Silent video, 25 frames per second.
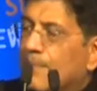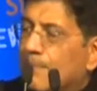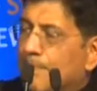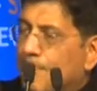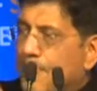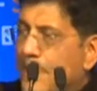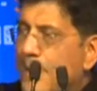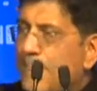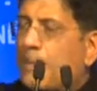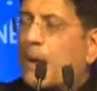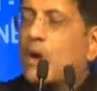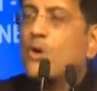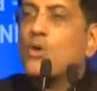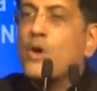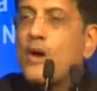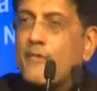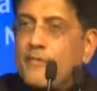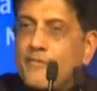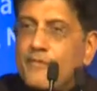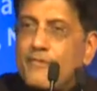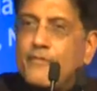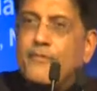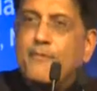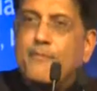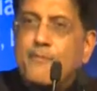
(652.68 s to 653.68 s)
people who
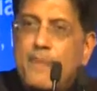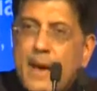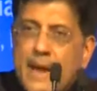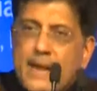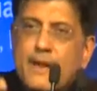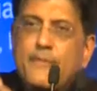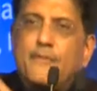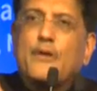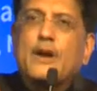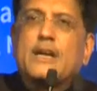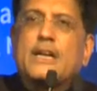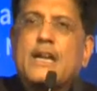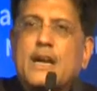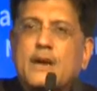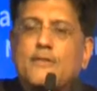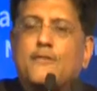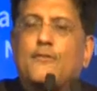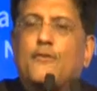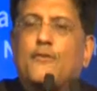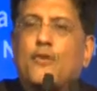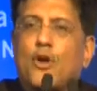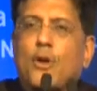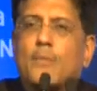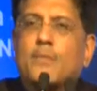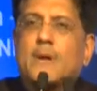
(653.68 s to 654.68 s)
have benefited
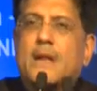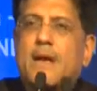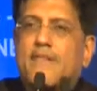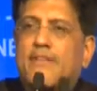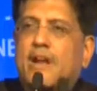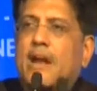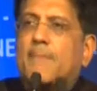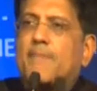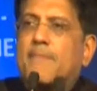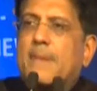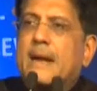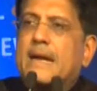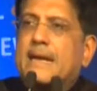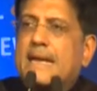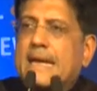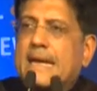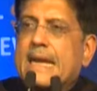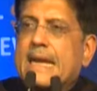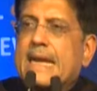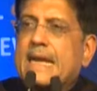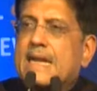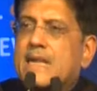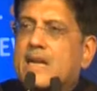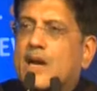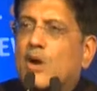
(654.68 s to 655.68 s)
from development in
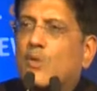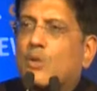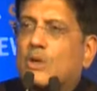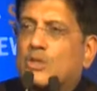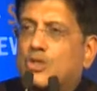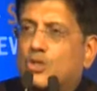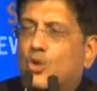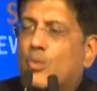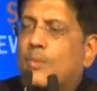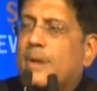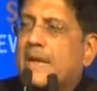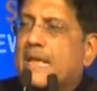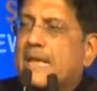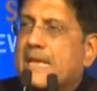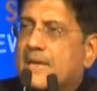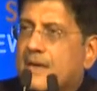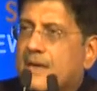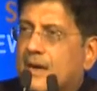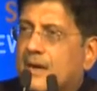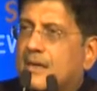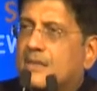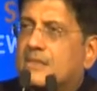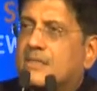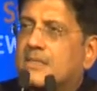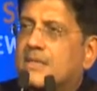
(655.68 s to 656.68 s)
India over so many
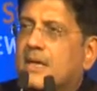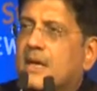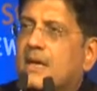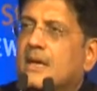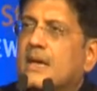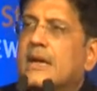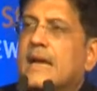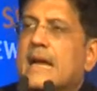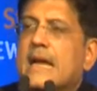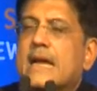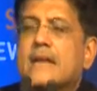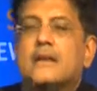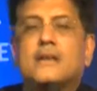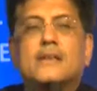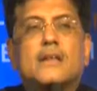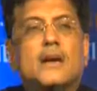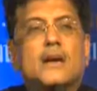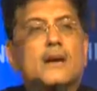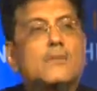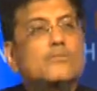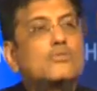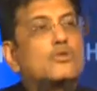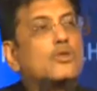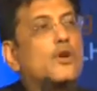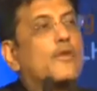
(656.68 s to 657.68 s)
years in
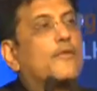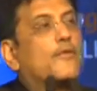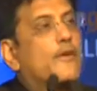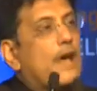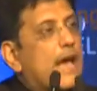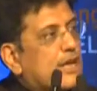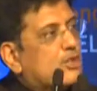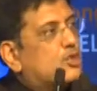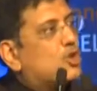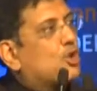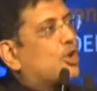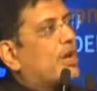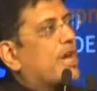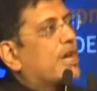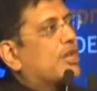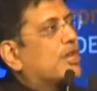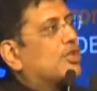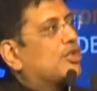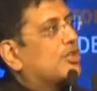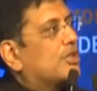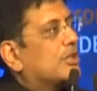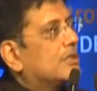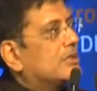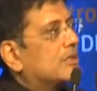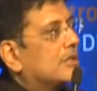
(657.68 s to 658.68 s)
terms of
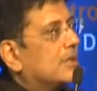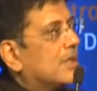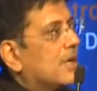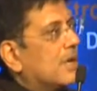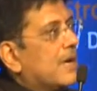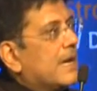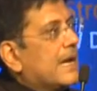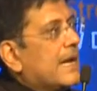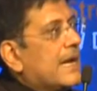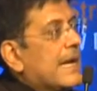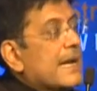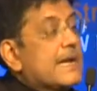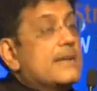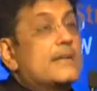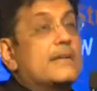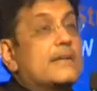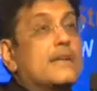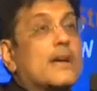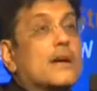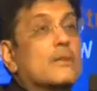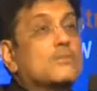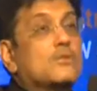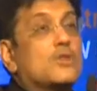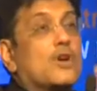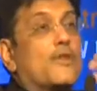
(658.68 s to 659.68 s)
education, in
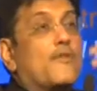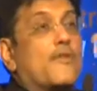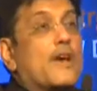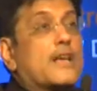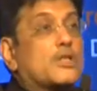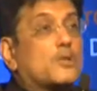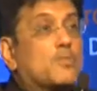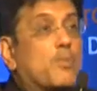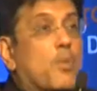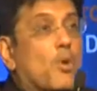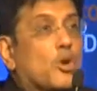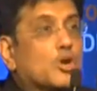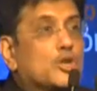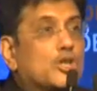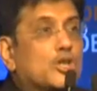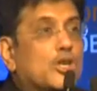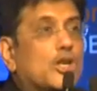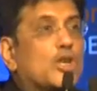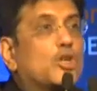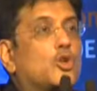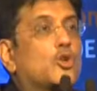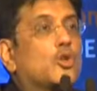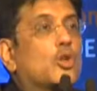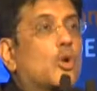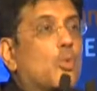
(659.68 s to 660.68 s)
terms of exposure
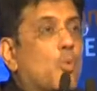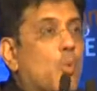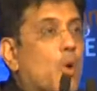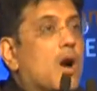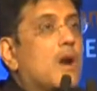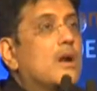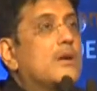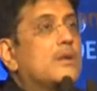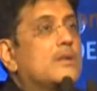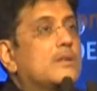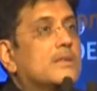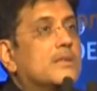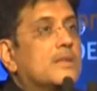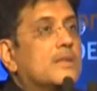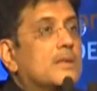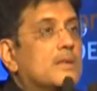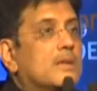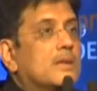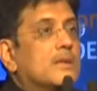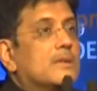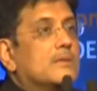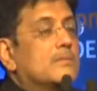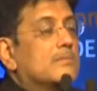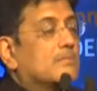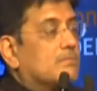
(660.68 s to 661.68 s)
the world,
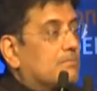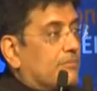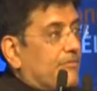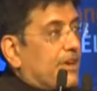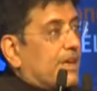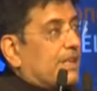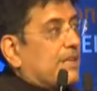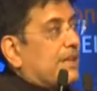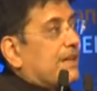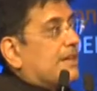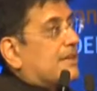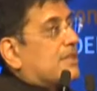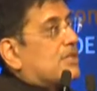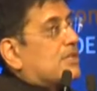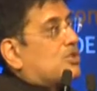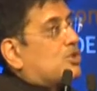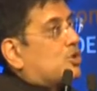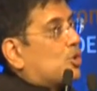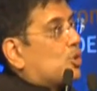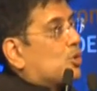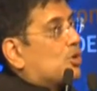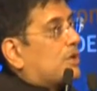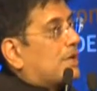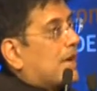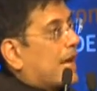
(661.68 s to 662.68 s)
whether it is
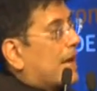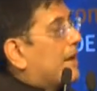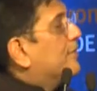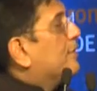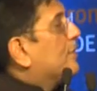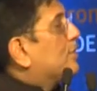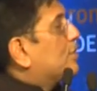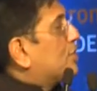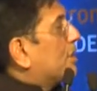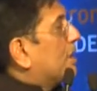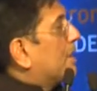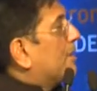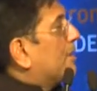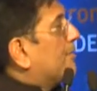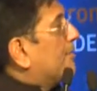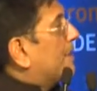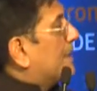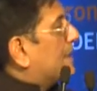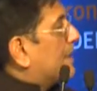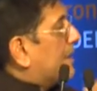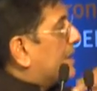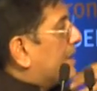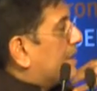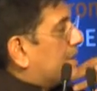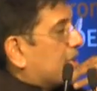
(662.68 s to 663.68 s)
through television,
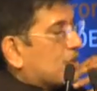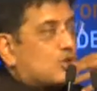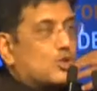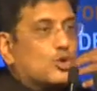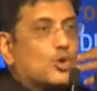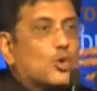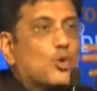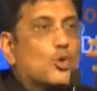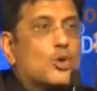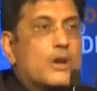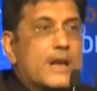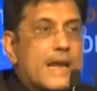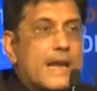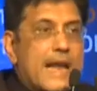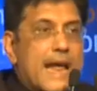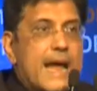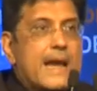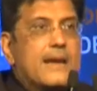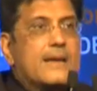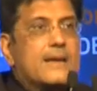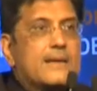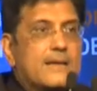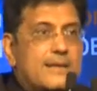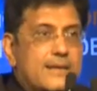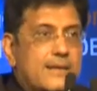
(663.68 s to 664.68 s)
whether it is through
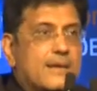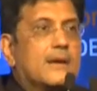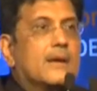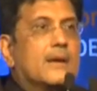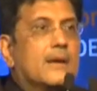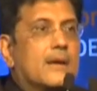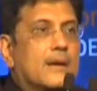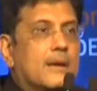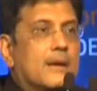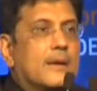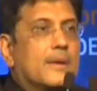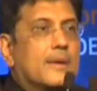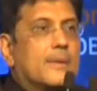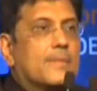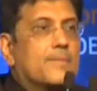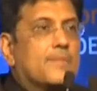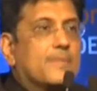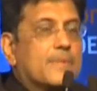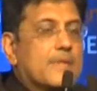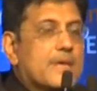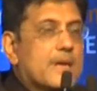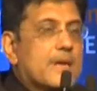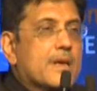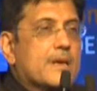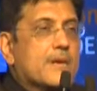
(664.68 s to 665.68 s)
net,
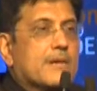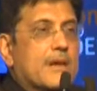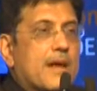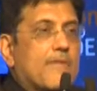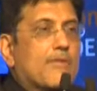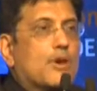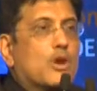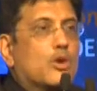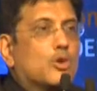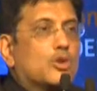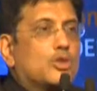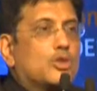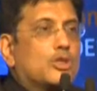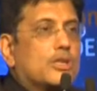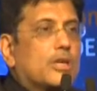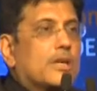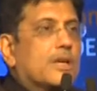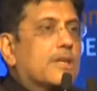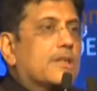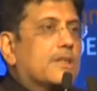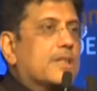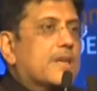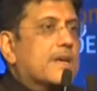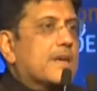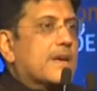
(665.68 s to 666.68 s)
the revolution
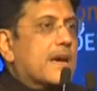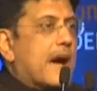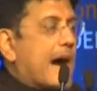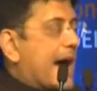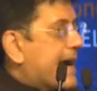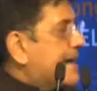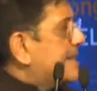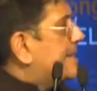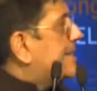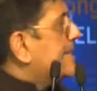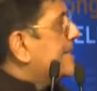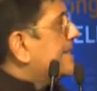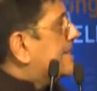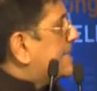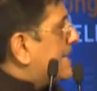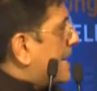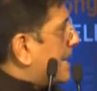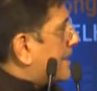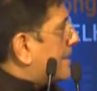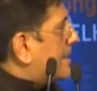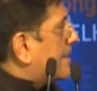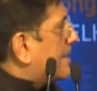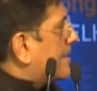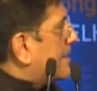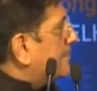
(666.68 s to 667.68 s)
in the IT
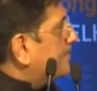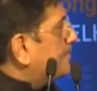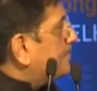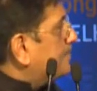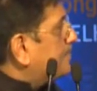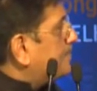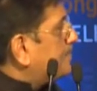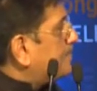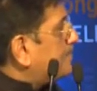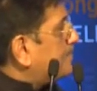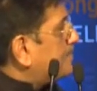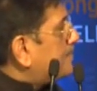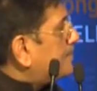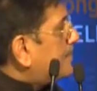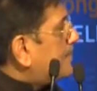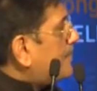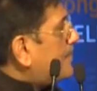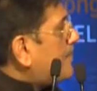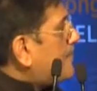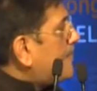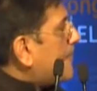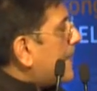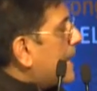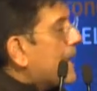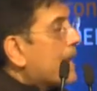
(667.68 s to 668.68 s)
sector.
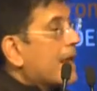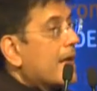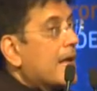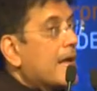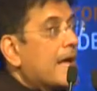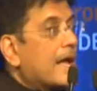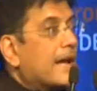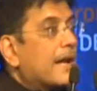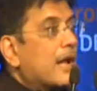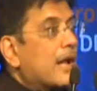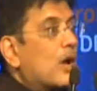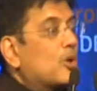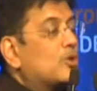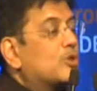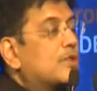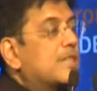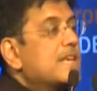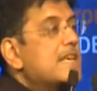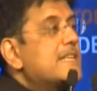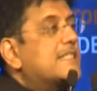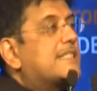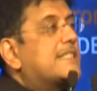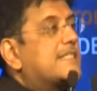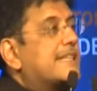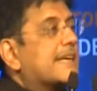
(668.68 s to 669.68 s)
Now,
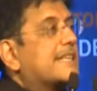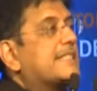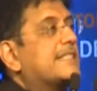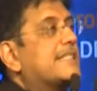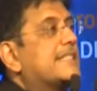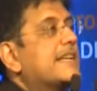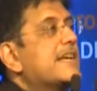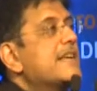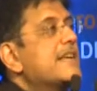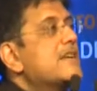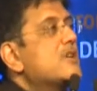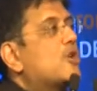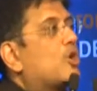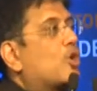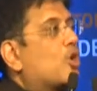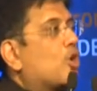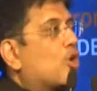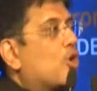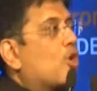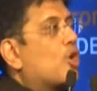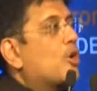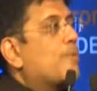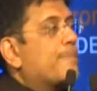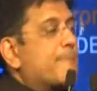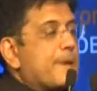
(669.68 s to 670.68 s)
these 16
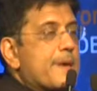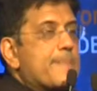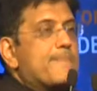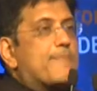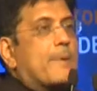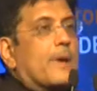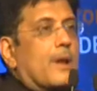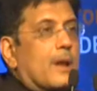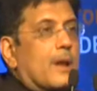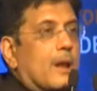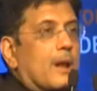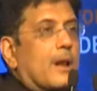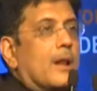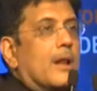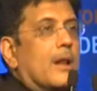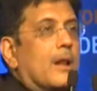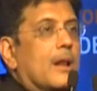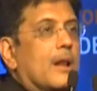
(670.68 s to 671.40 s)
crore people